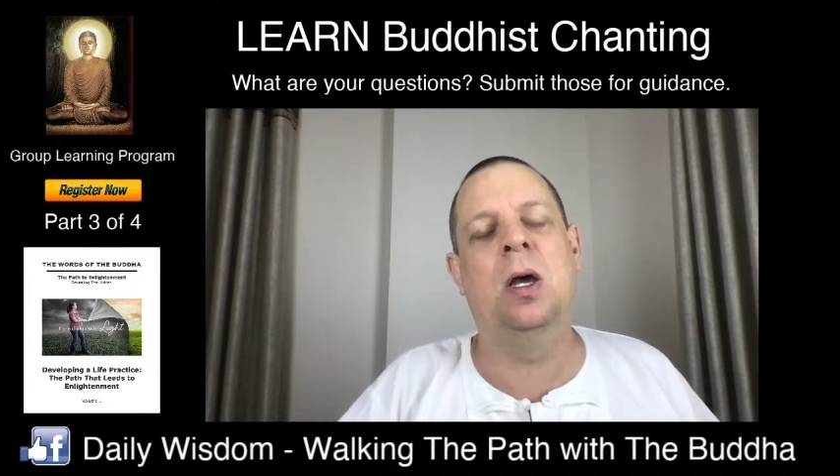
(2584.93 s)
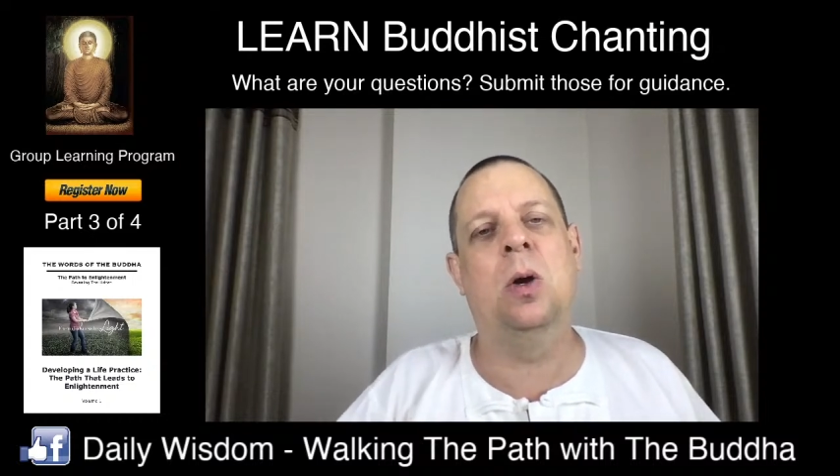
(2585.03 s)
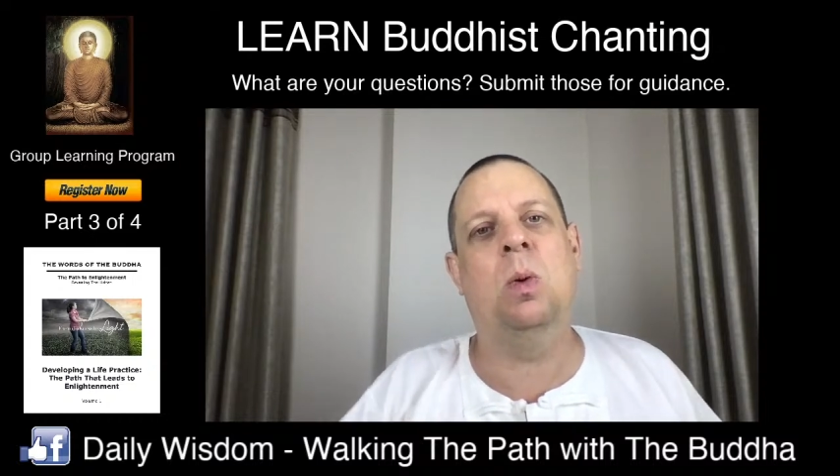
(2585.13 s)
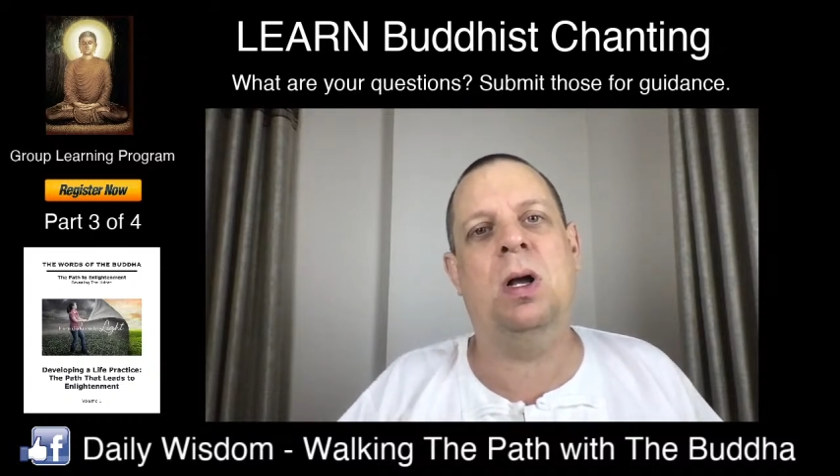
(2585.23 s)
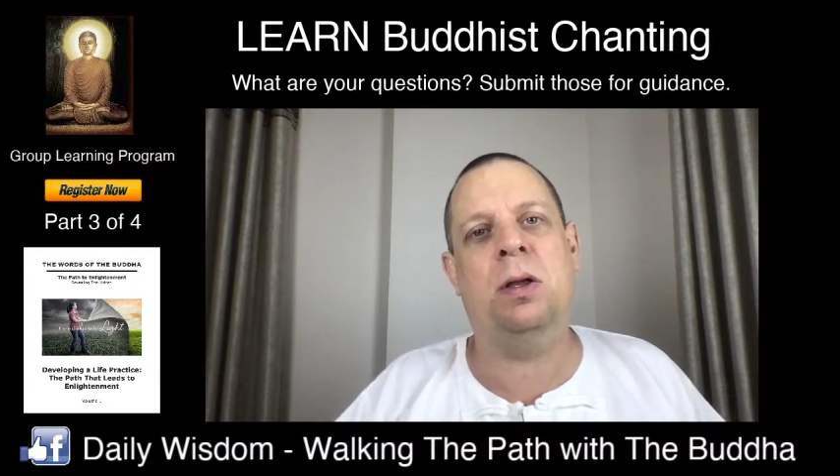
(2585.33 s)

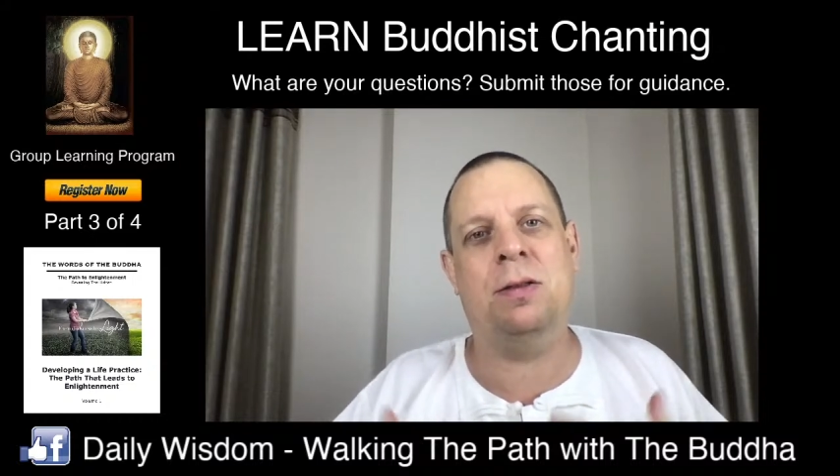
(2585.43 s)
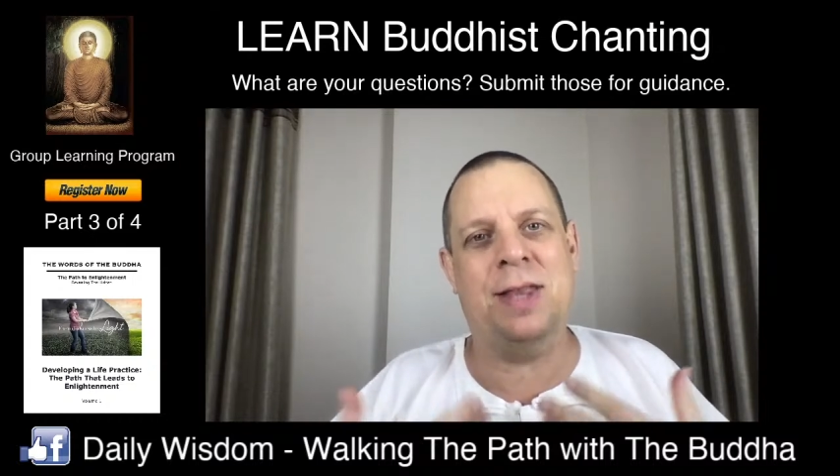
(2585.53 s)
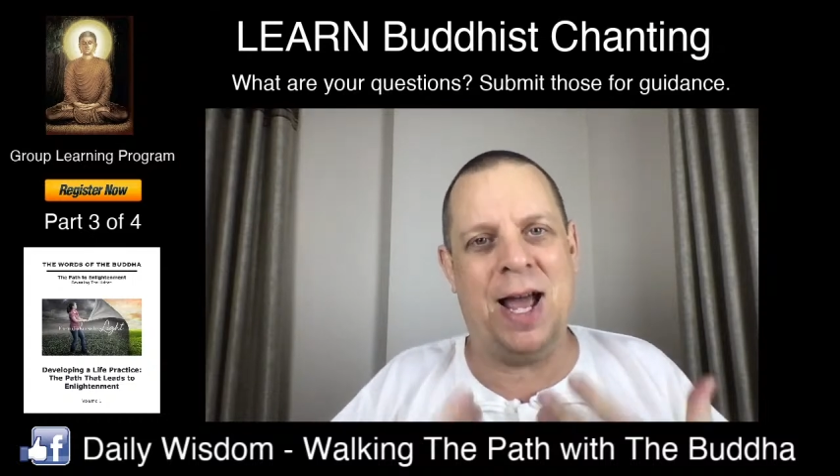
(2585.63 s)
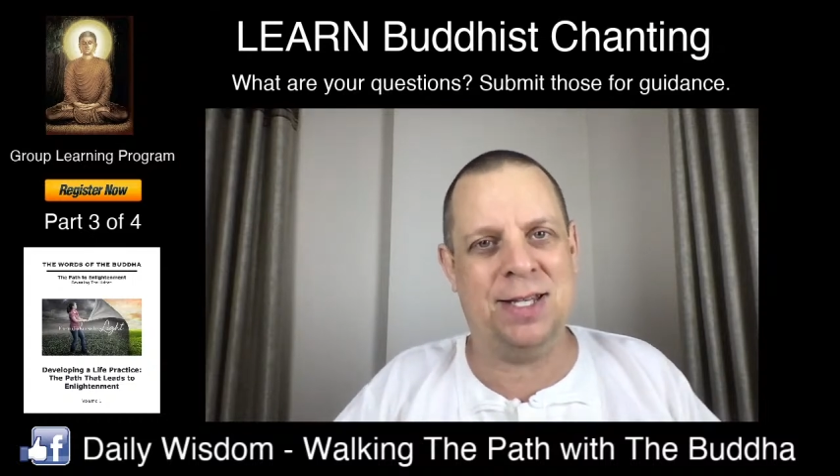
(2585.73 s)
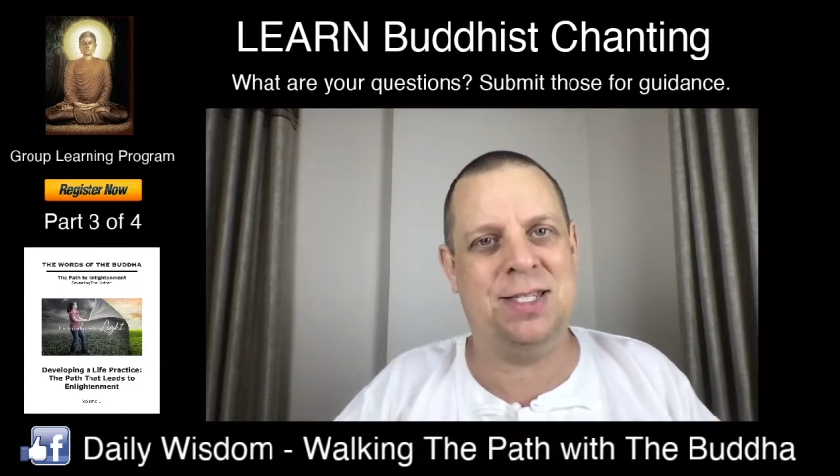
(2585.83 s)
Well,
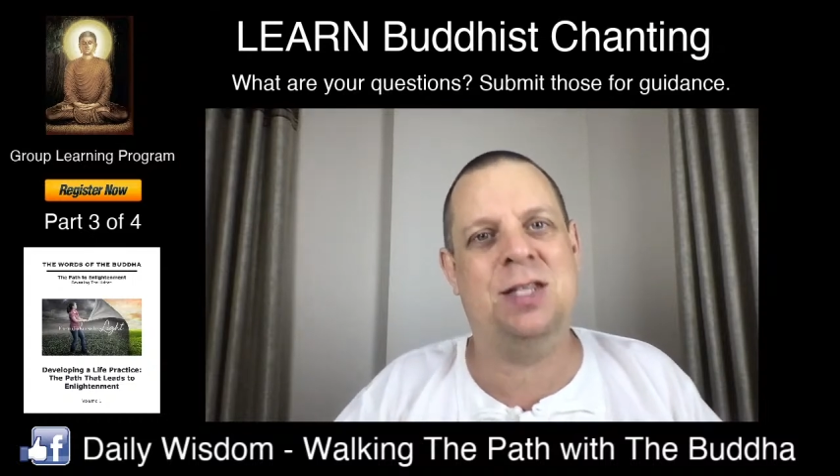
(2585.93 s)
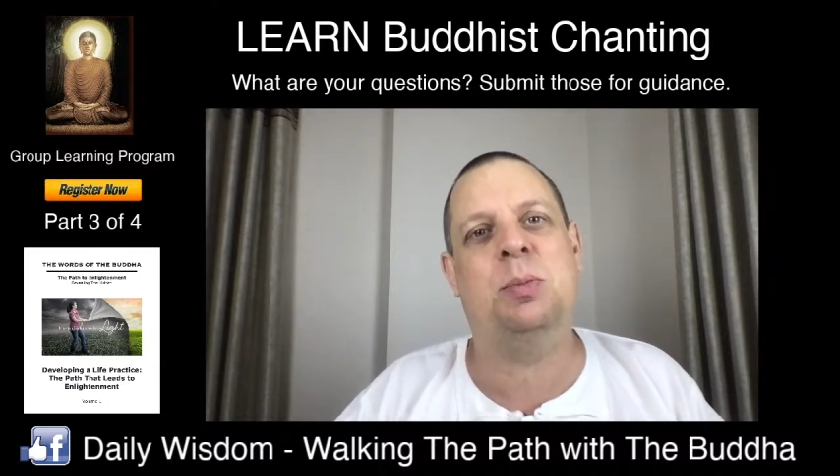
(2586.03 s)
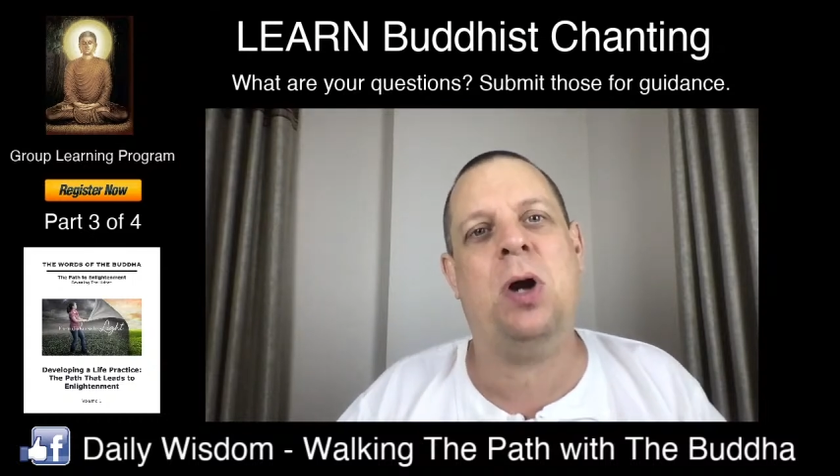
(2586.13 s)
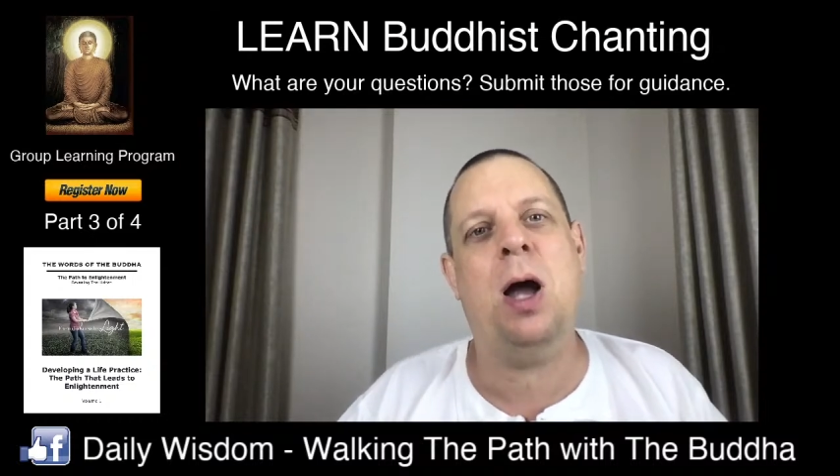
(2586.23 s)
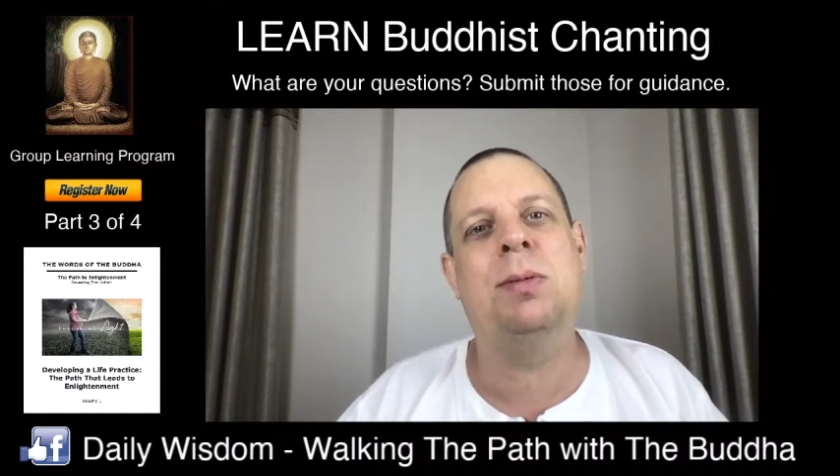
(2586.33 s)
that's the
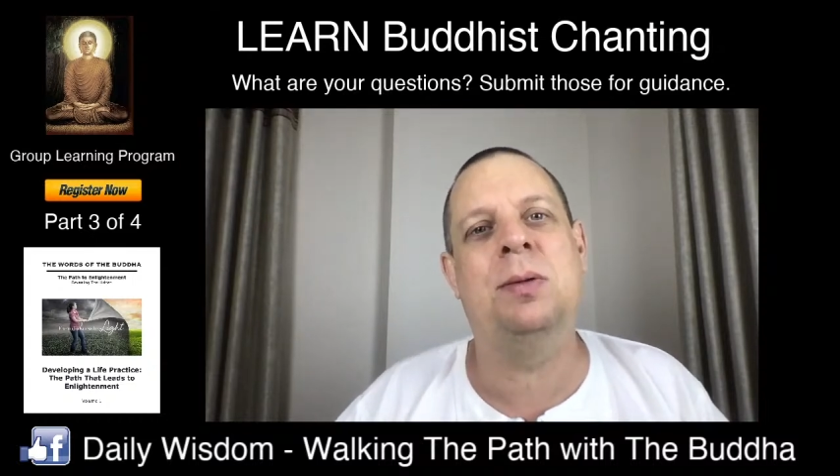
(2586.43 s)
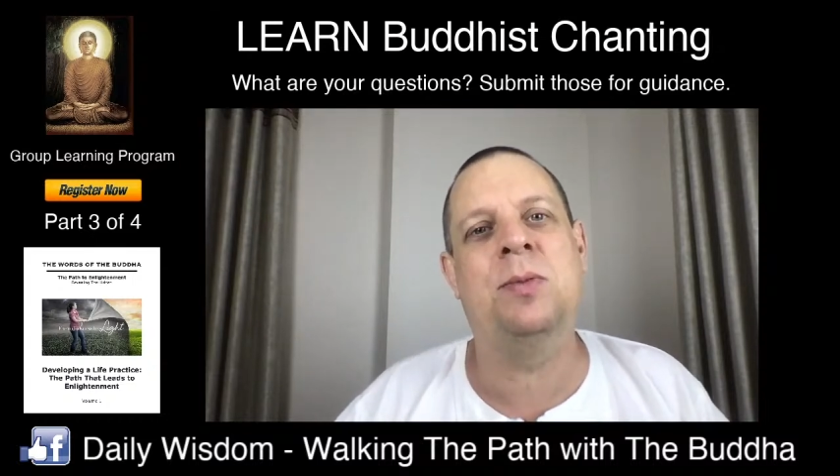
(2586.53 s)
problem